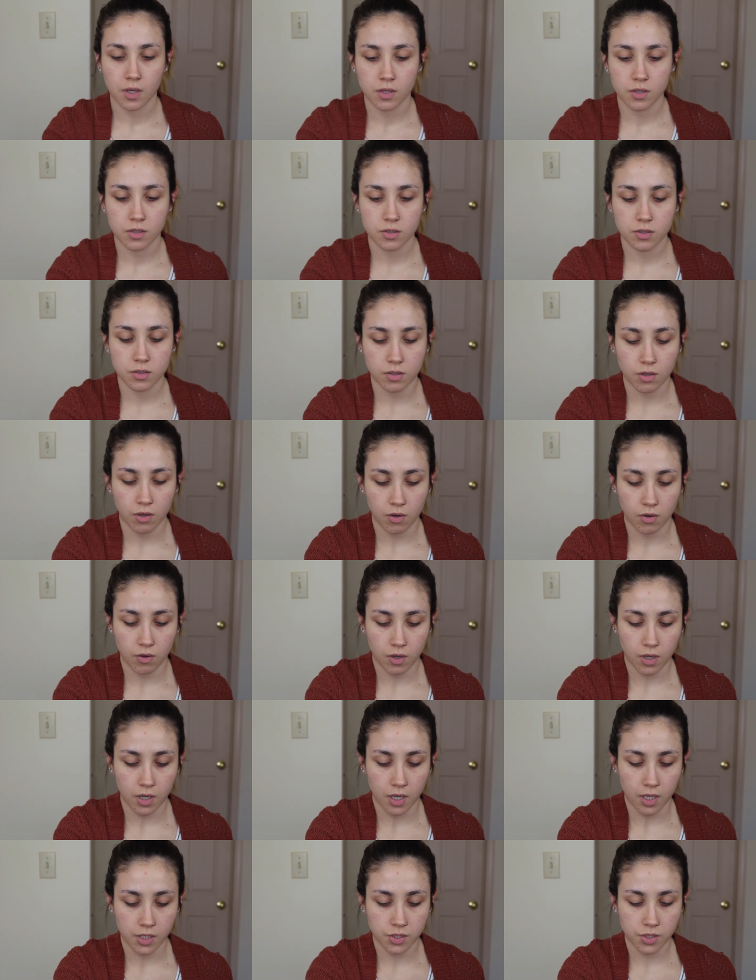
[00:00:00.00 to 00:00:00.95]

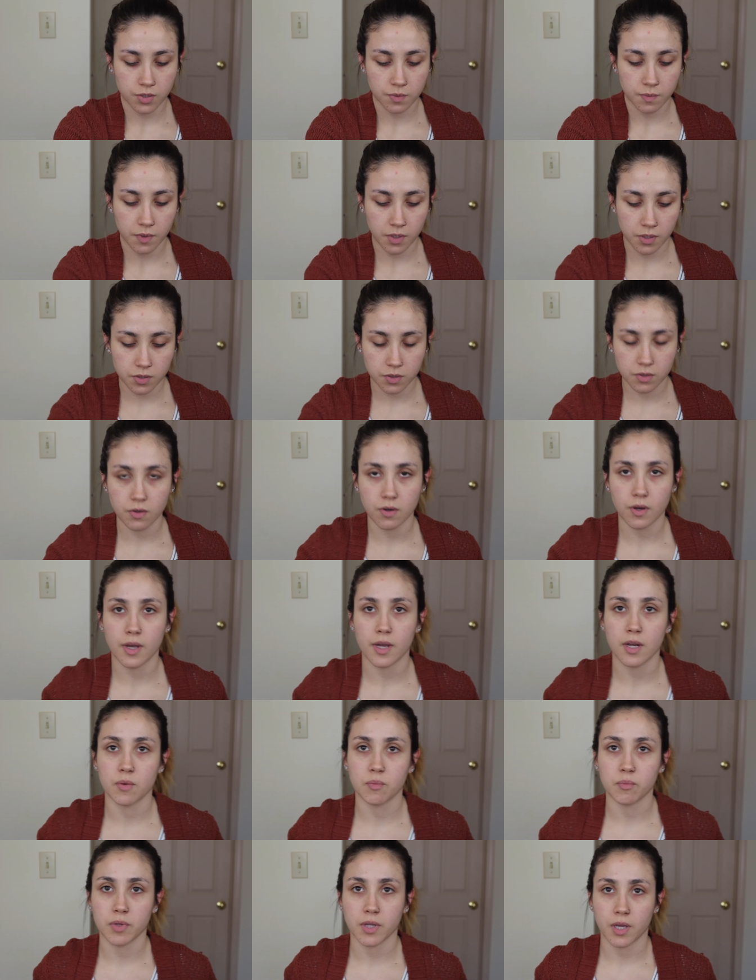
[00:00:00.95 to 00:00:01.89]
So I just wanted to go
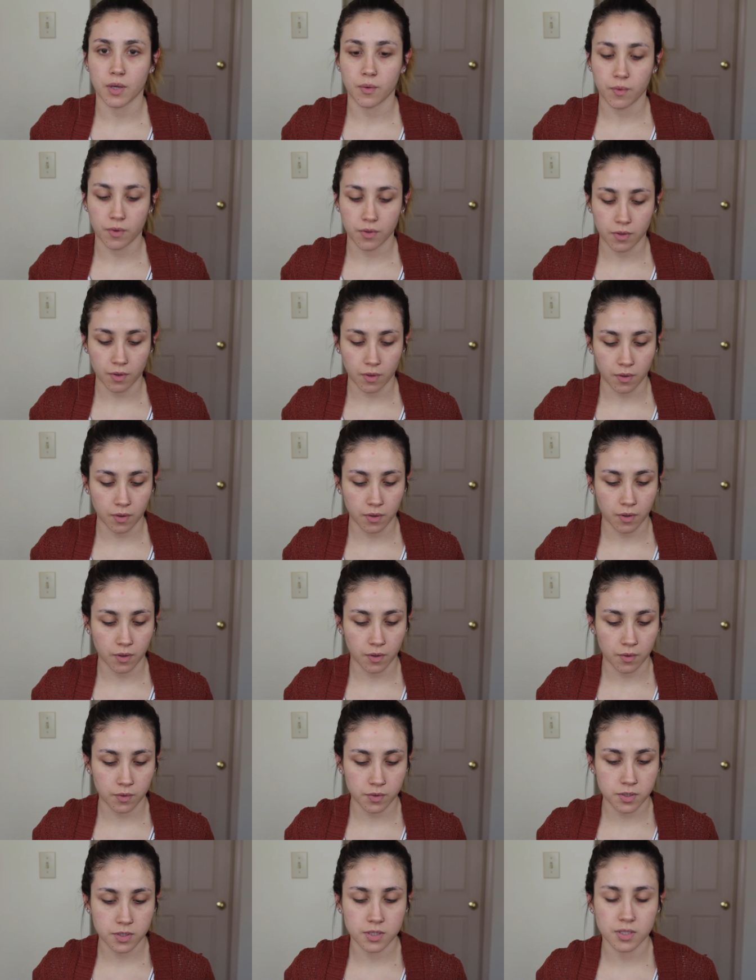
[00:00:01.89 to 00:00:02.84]
ahead and play with all
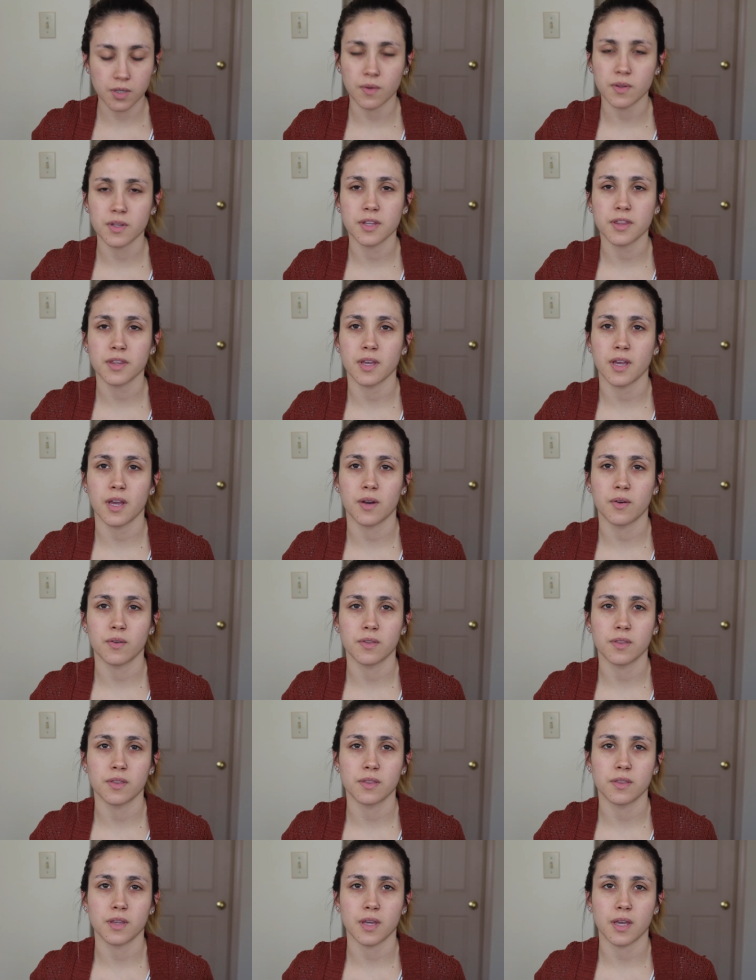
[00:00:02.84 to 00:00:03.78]
those. The only thing I
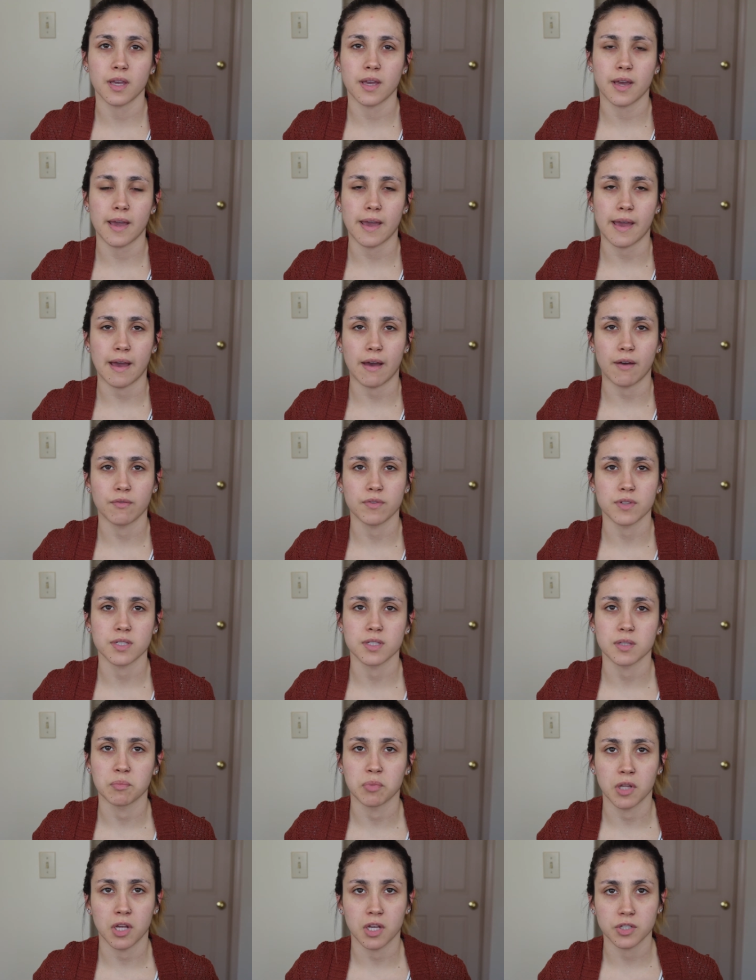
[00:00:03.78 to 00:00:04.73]
don't think I have is
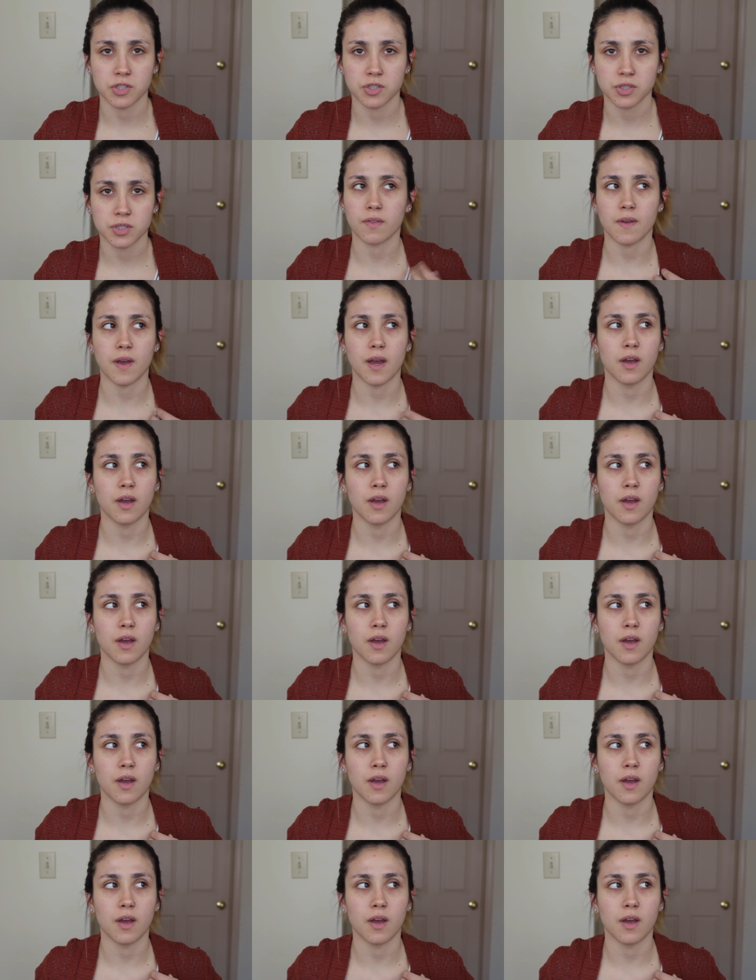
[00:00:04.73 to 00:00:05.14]
the blush.